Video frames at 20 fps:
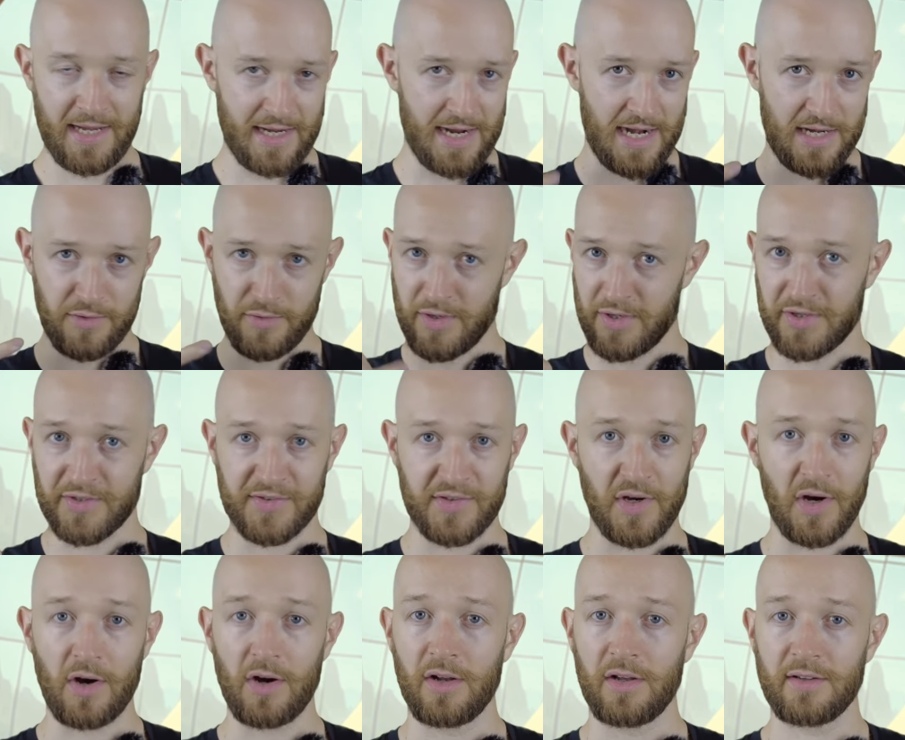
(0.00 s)
and you can just
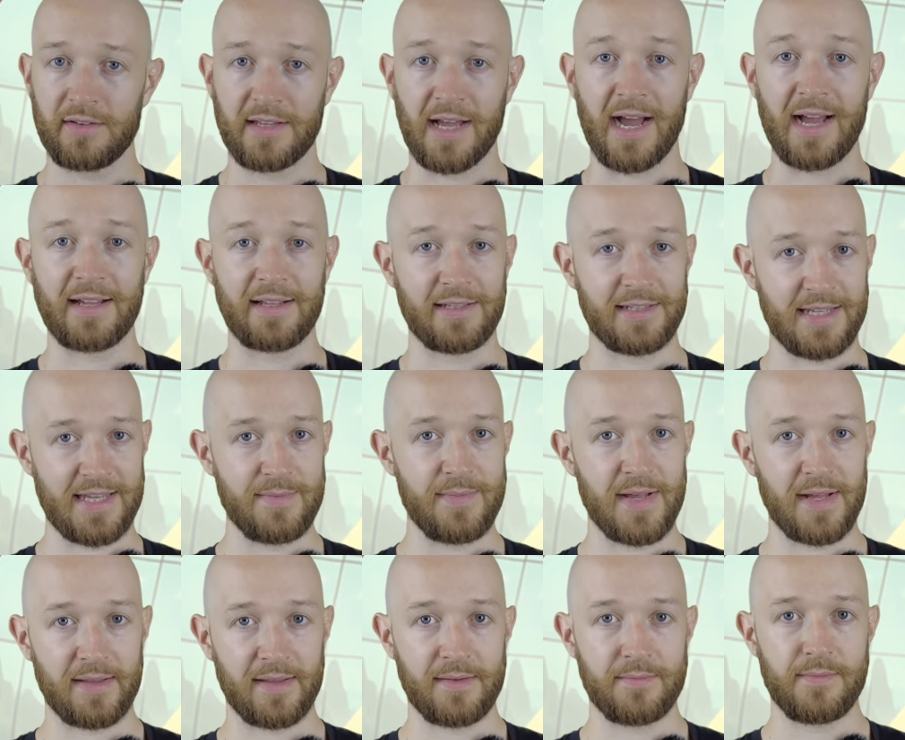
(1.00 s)
call, dial,
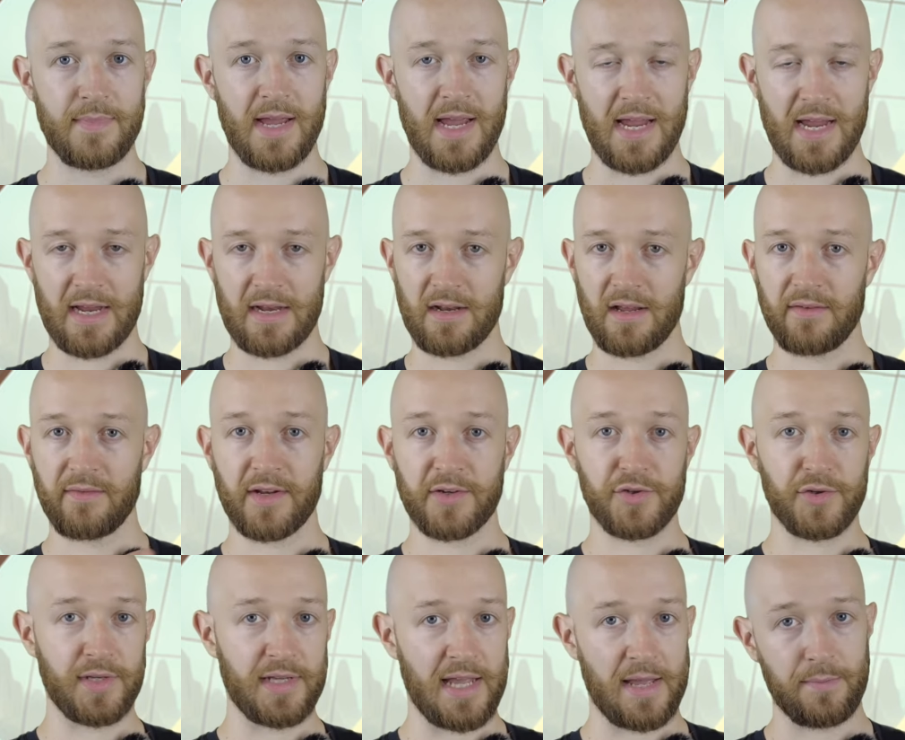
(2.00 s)
email them, and
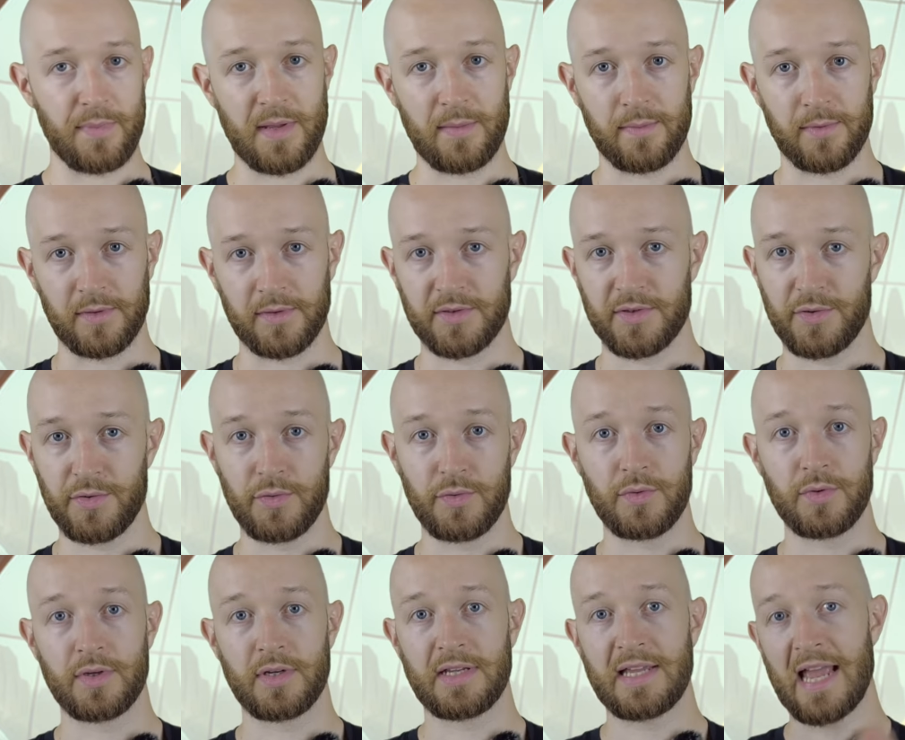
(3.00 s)
eventually get people
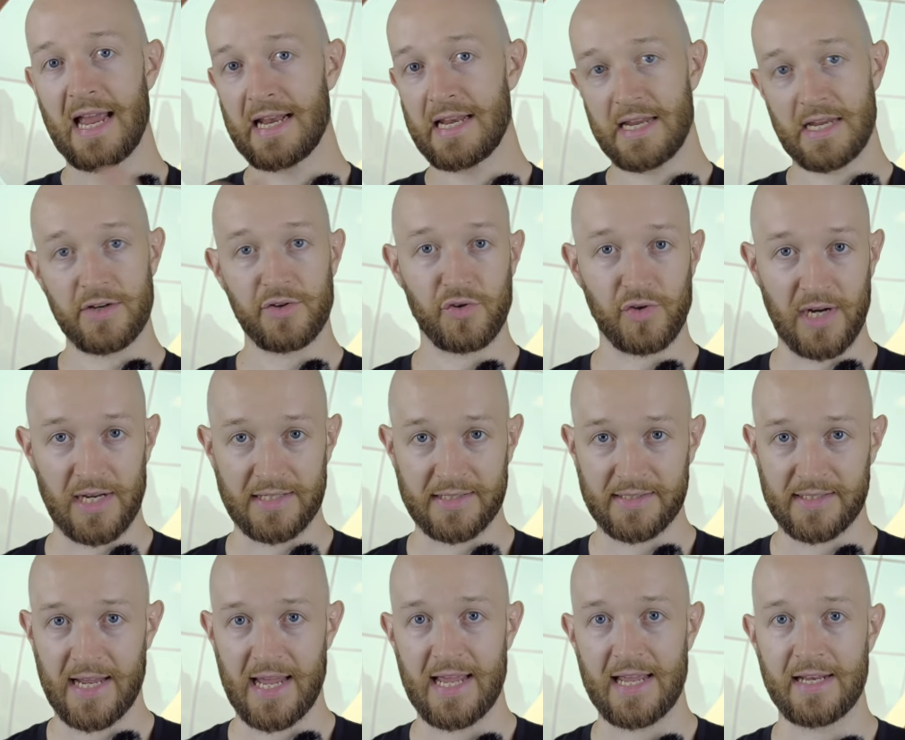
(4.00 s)
to gain
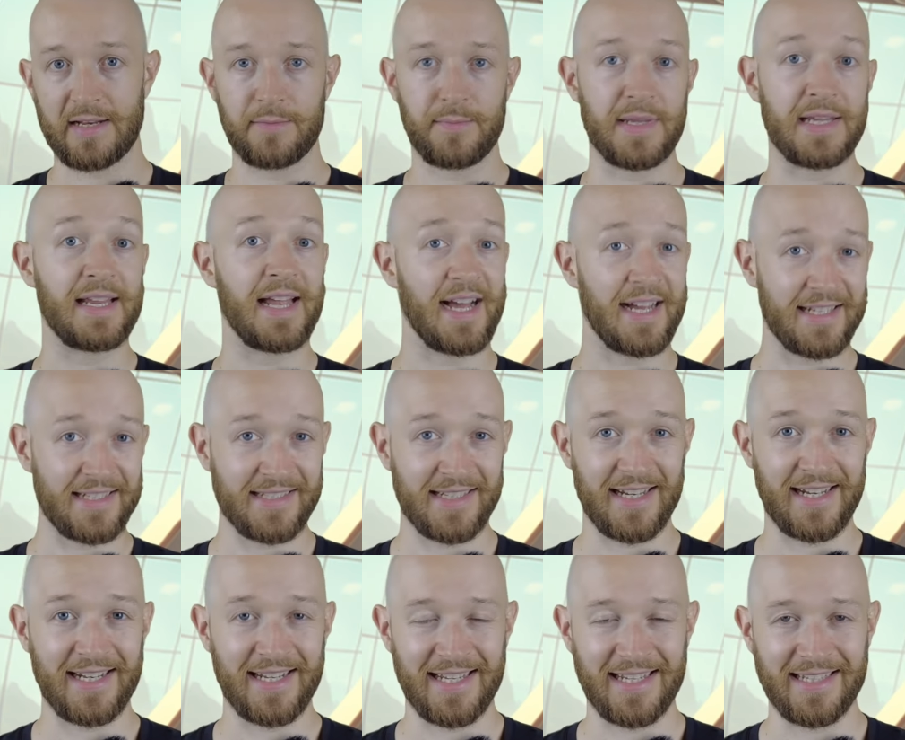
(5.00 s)
interest. And because
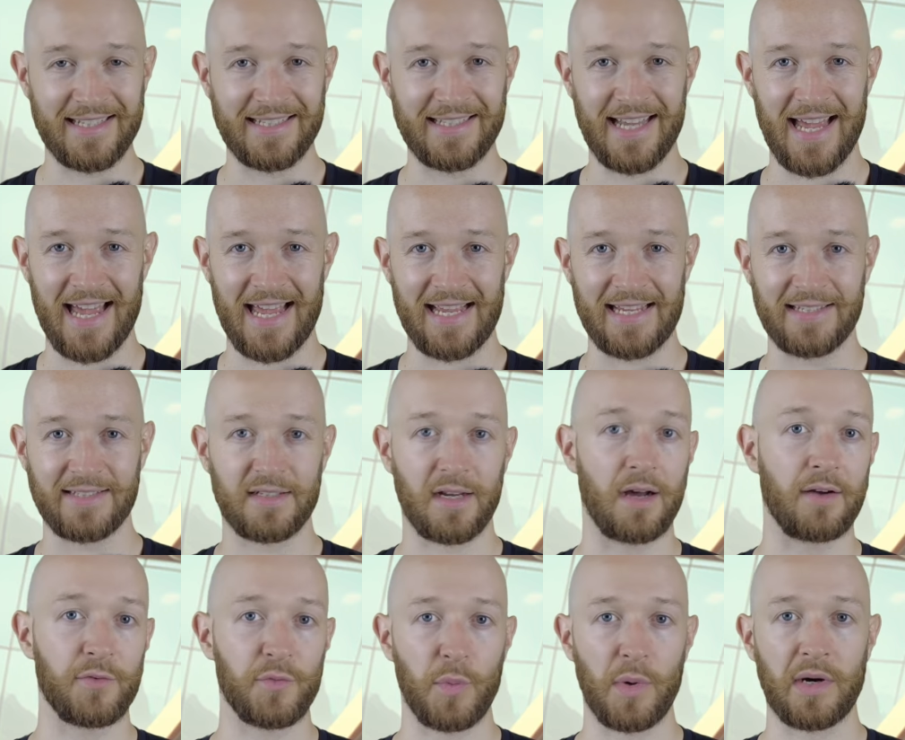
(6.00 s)
it is a
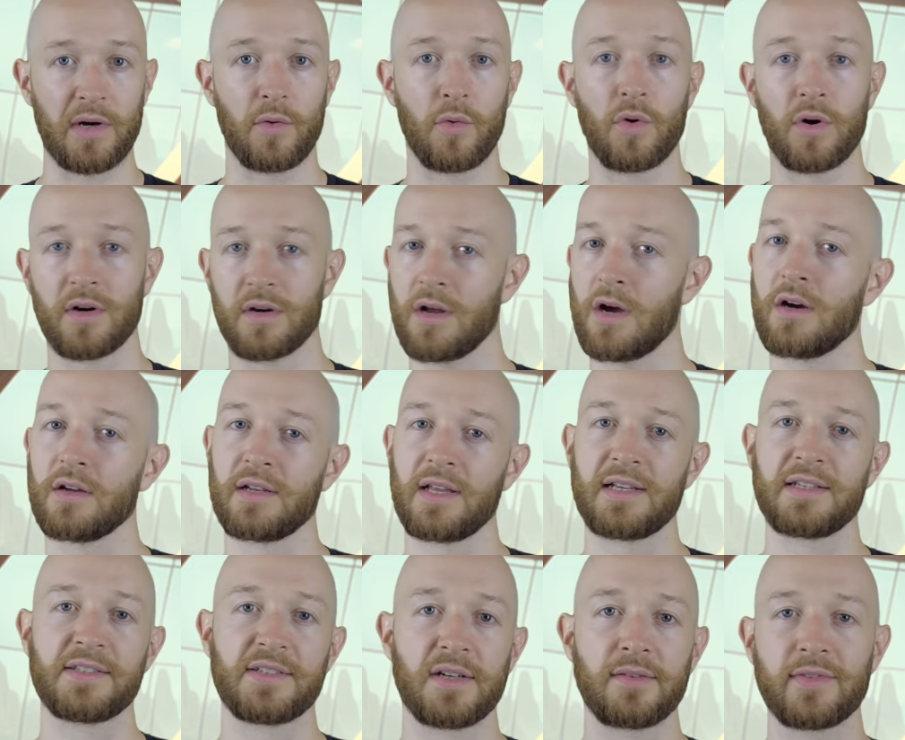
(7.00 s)
software or an
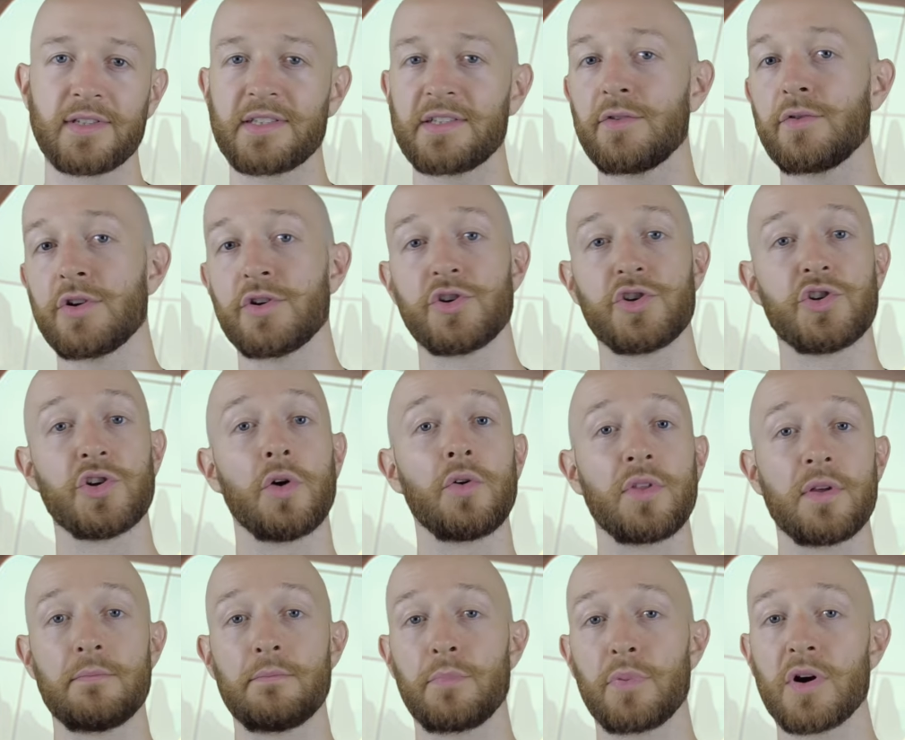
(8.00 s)
online service, you can show
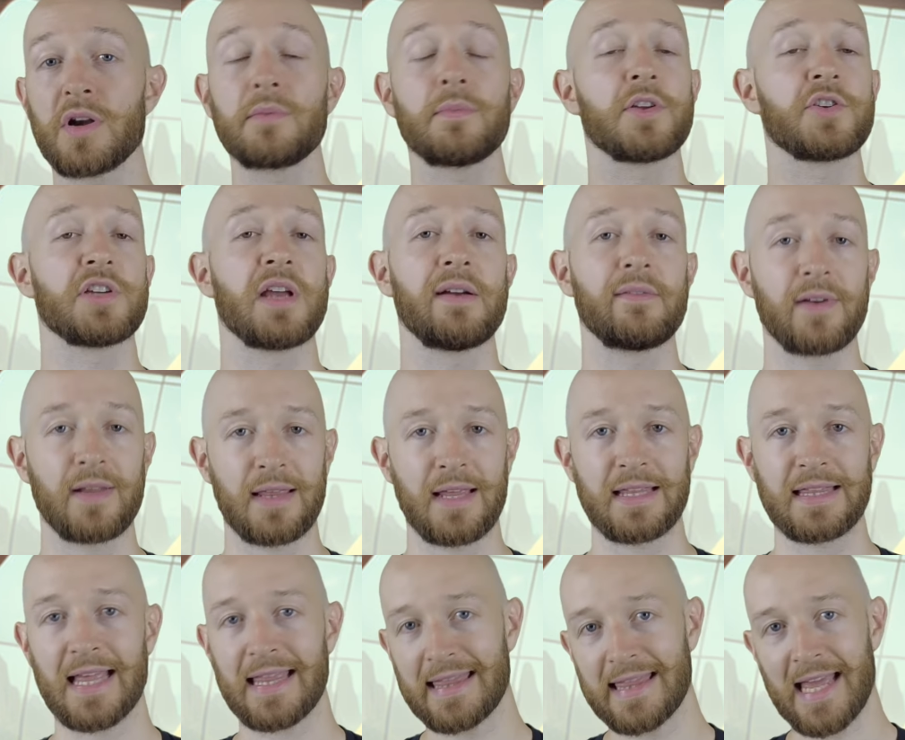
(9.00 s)
them pretty much
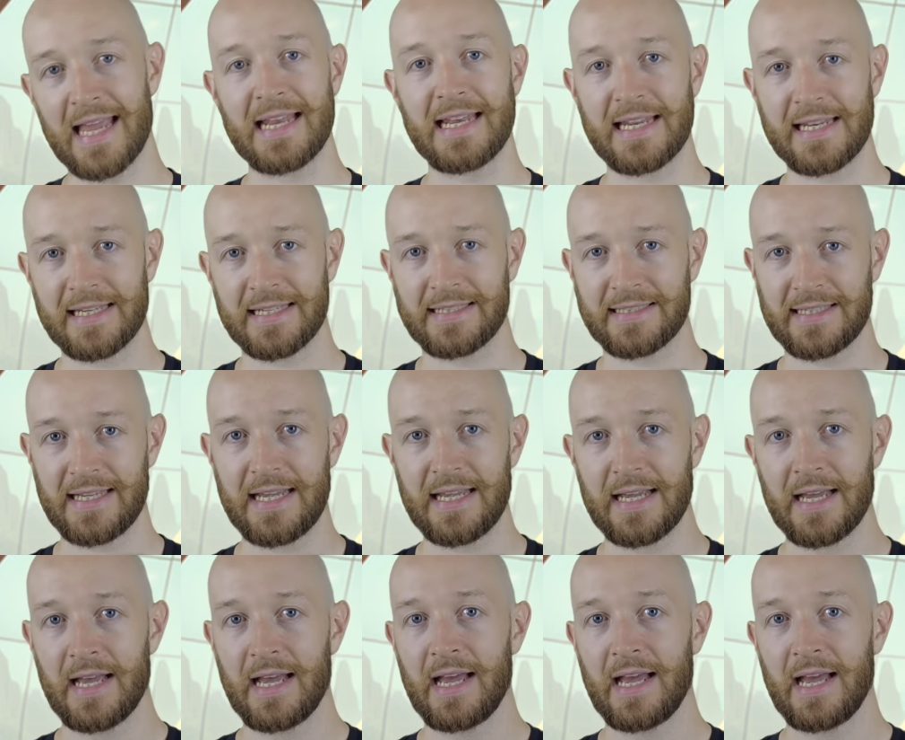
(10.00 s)
everything that they need to see,